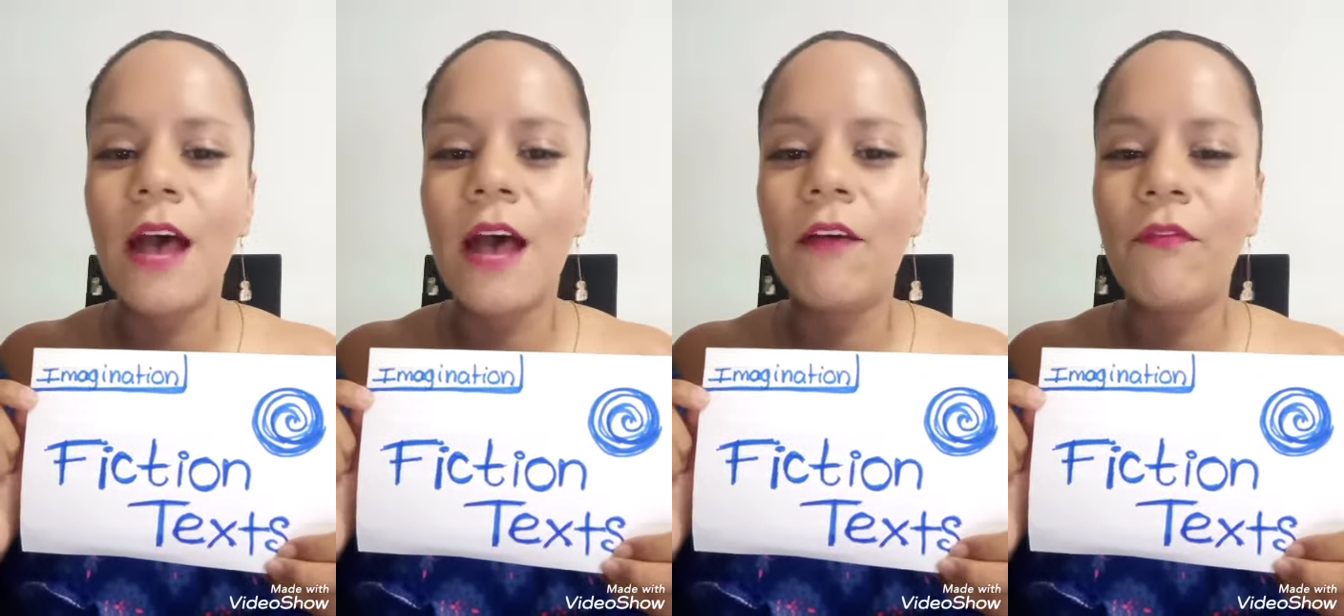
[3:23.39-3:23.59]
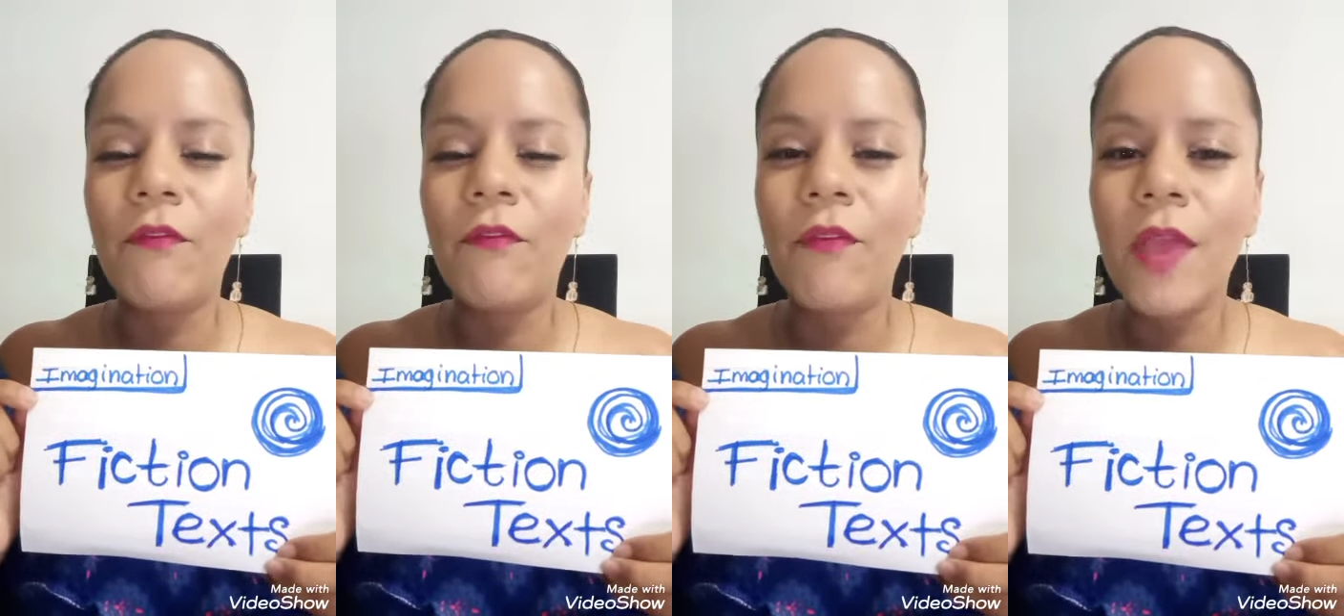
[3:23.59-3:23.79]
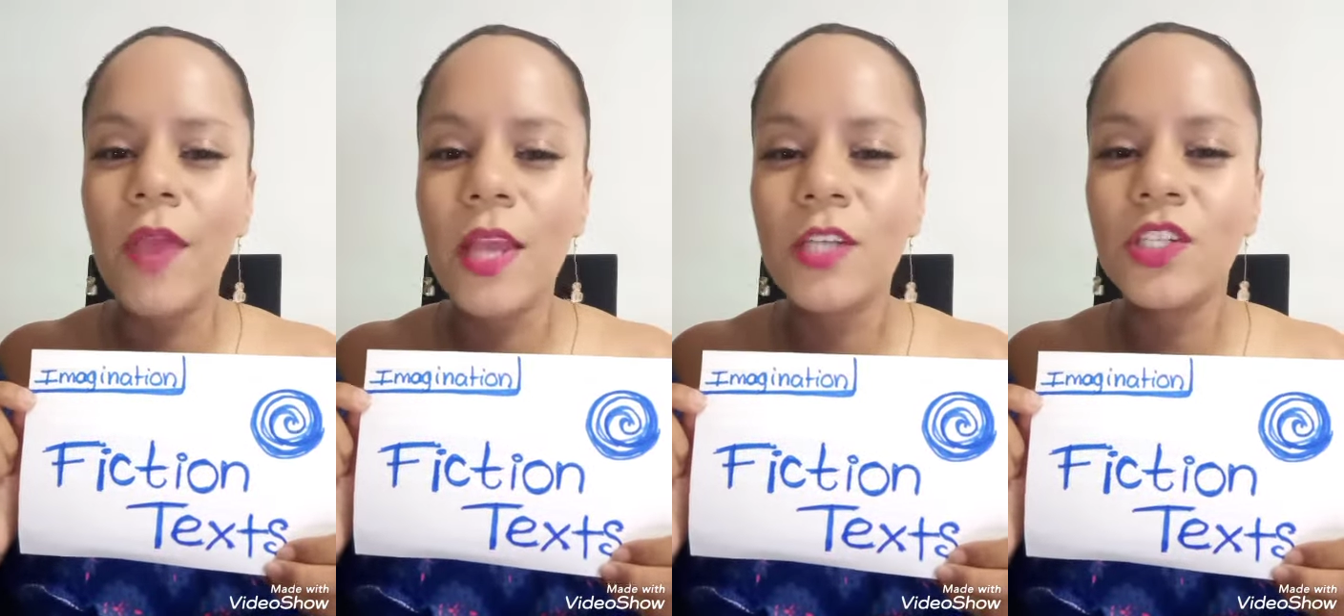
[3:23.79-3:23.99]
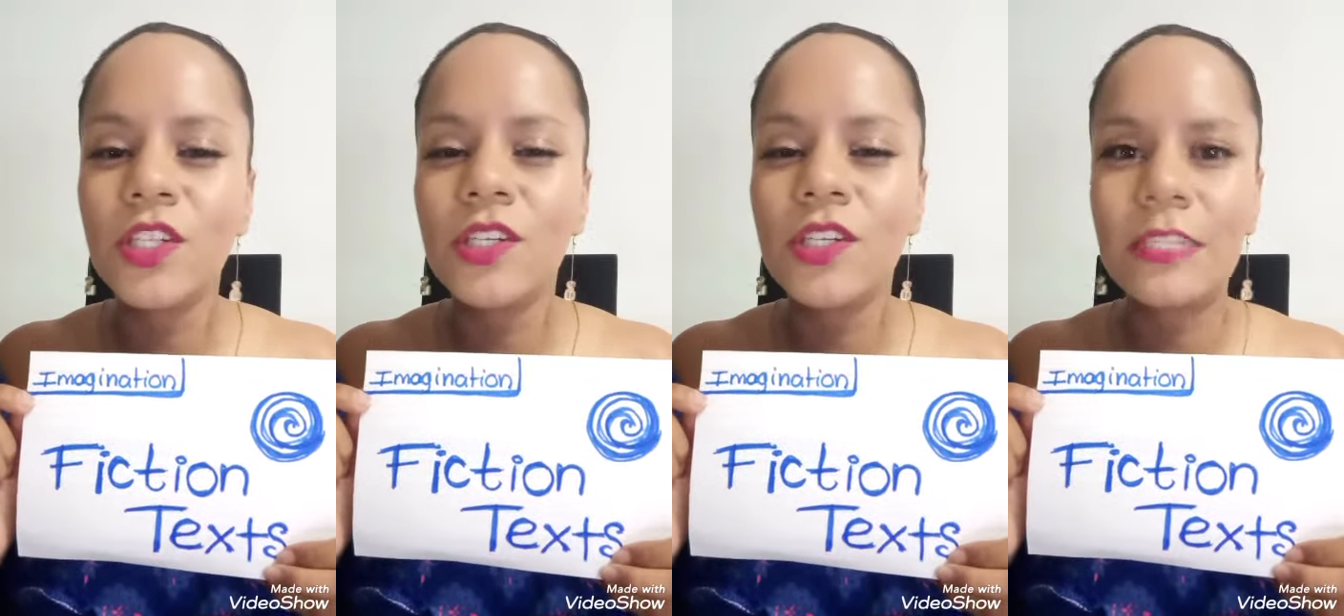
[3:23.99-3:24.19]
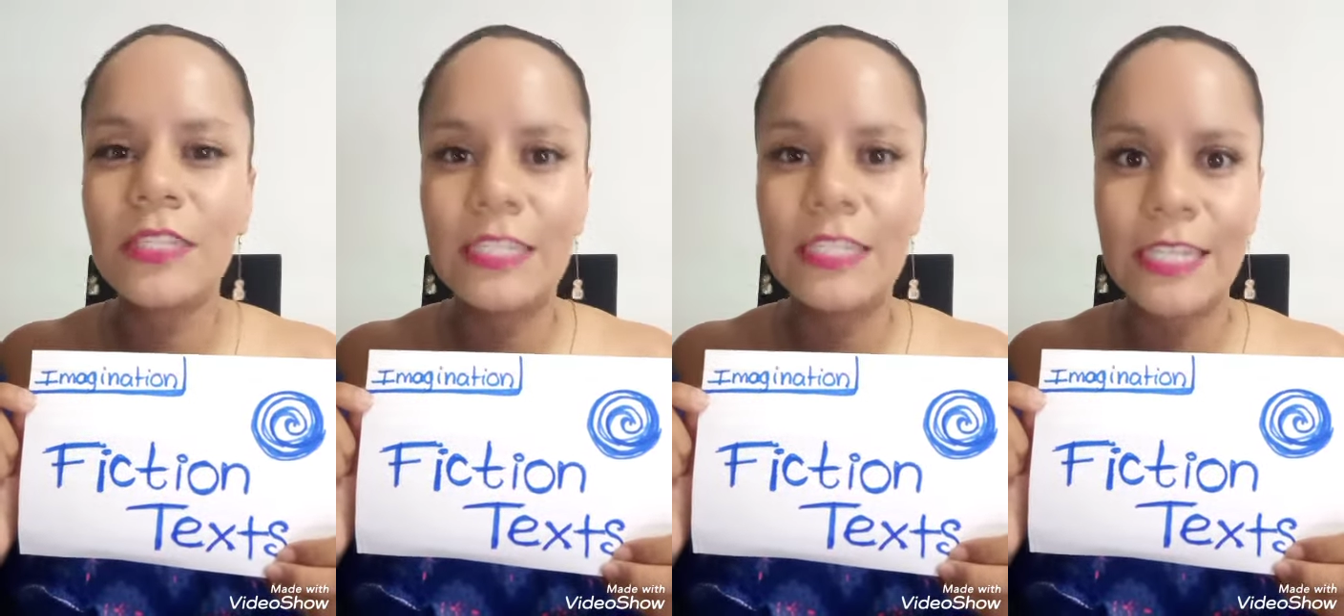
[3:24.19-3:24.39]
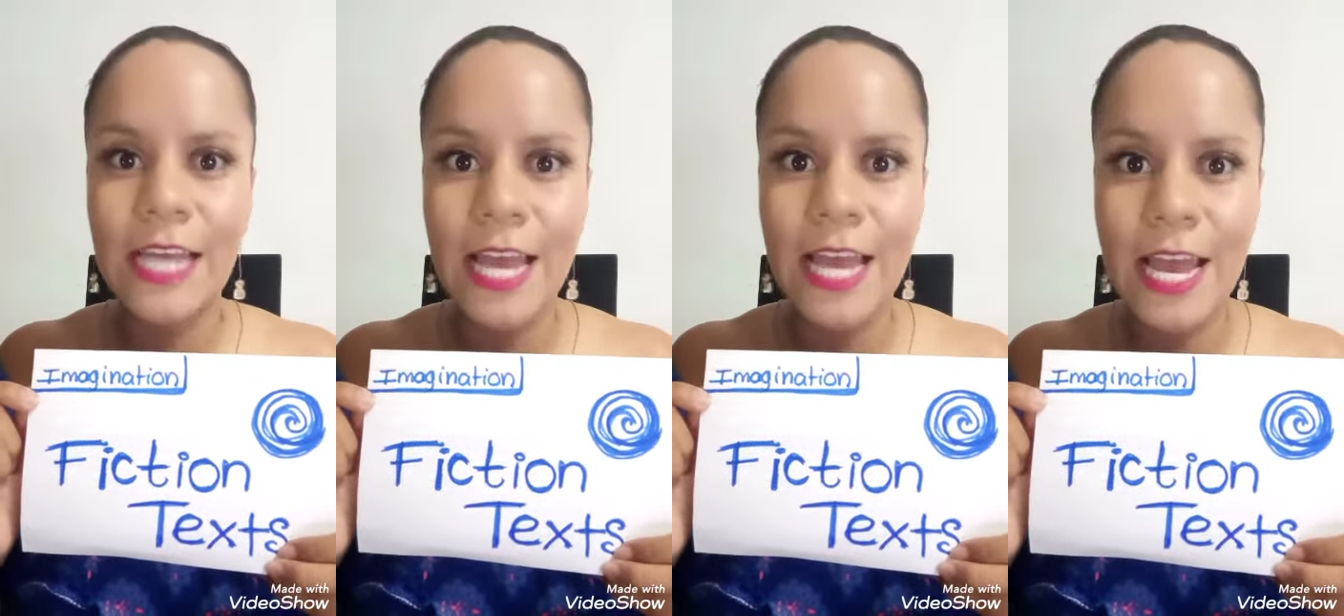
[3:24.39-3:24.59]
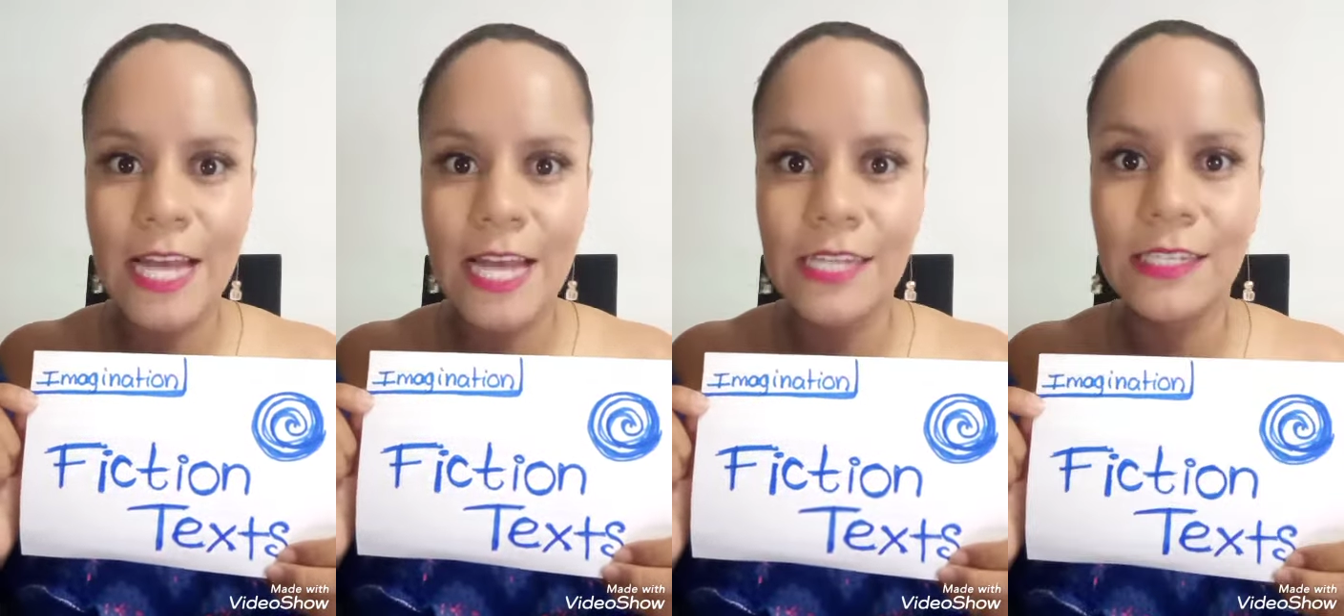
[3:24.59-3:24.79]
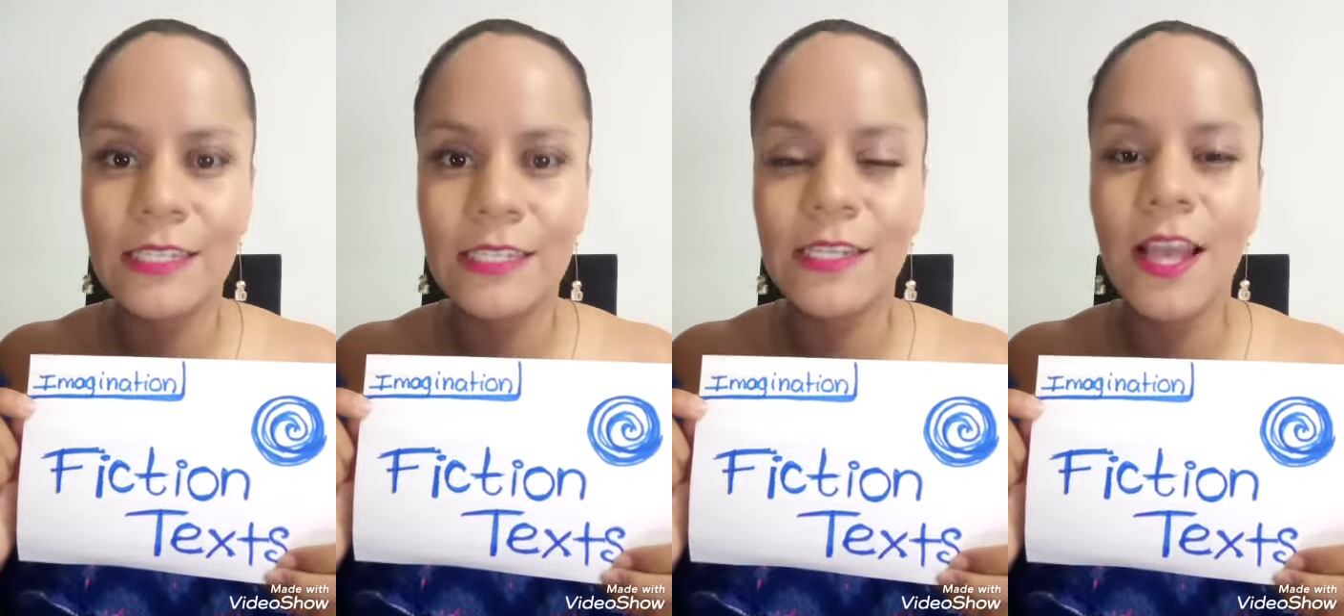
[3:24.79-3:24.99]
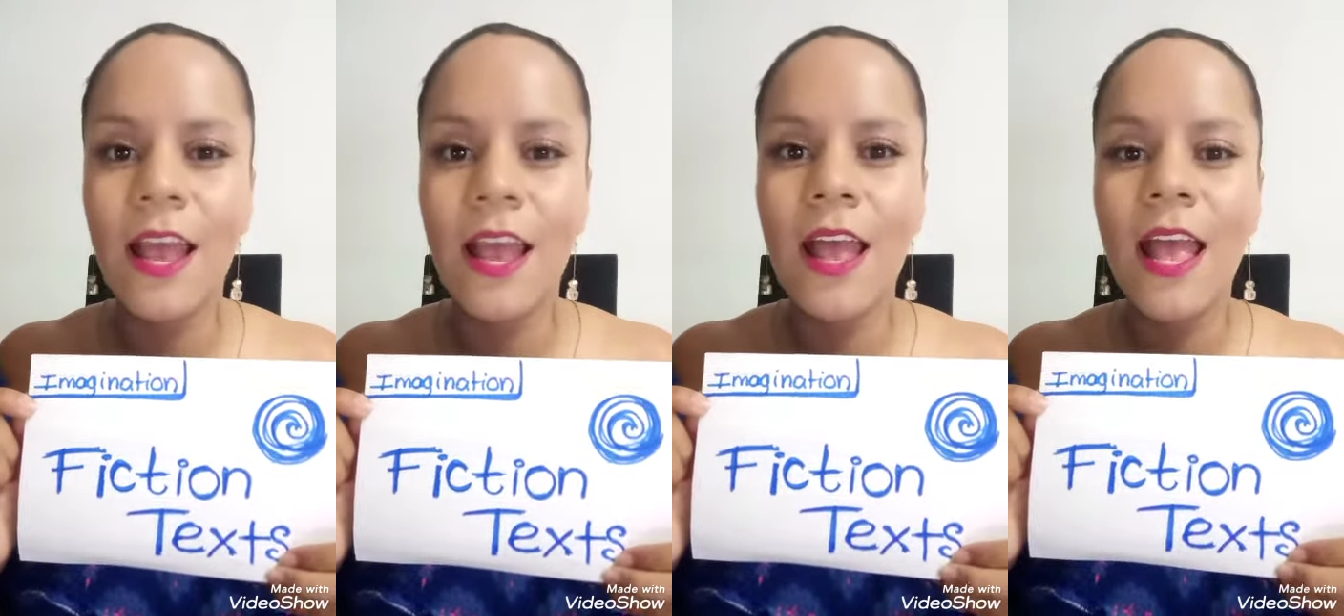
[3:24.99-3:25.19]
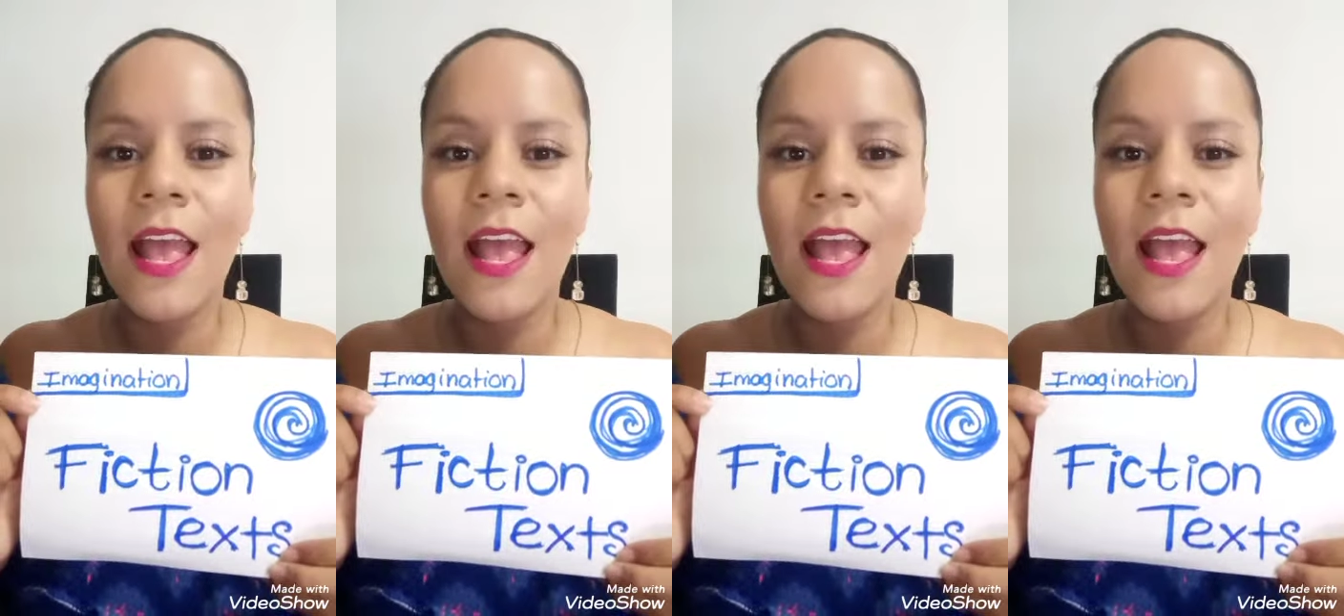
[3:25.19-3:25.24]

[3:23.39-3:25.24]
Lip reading: a fiction text